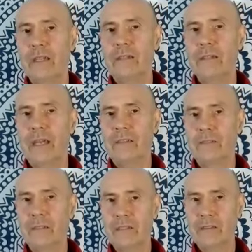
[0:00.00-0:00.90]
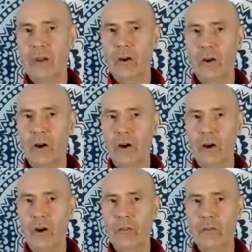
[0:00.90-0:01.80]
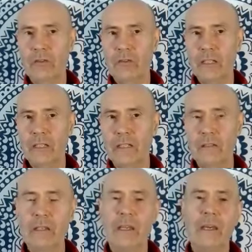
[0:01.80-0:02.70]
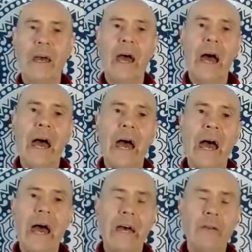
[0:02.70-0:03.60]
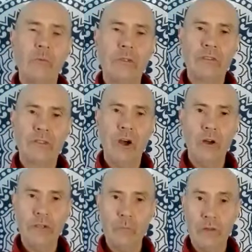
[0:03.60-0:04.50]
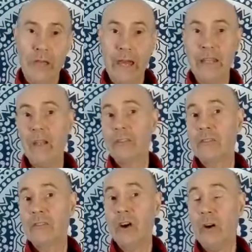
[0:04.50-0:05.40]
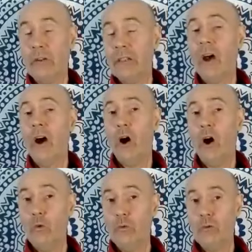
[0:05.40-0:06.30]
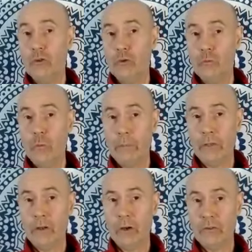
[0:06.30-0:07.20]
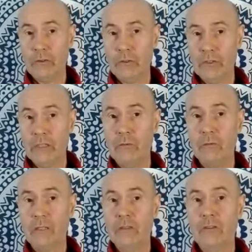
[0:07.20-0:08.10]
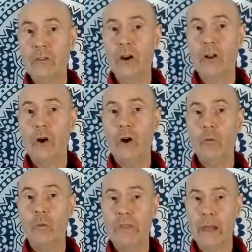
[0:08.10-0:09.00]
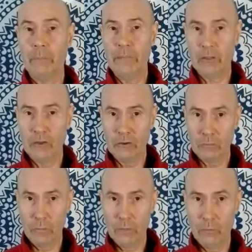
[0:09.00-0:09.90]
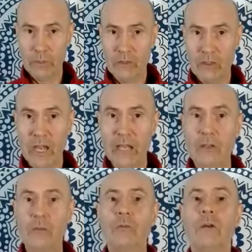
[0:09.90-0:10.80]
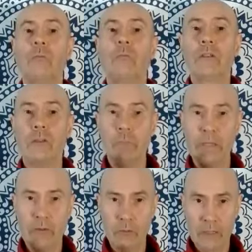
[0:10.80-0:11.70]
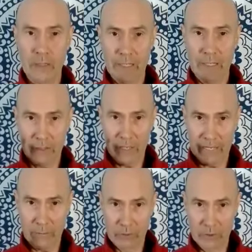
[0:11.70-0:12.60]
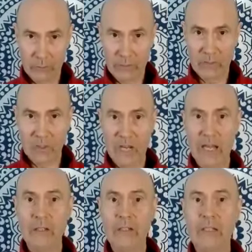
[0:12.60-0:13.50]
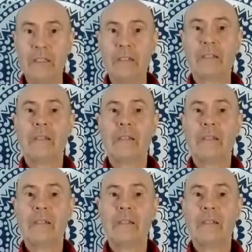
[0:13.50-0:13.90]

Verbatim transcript: and testes are the seed. And we started with that. And I started a whole new webinar series to go along with that, because when we channel, and we're going to be doing that today, we're going to be channeling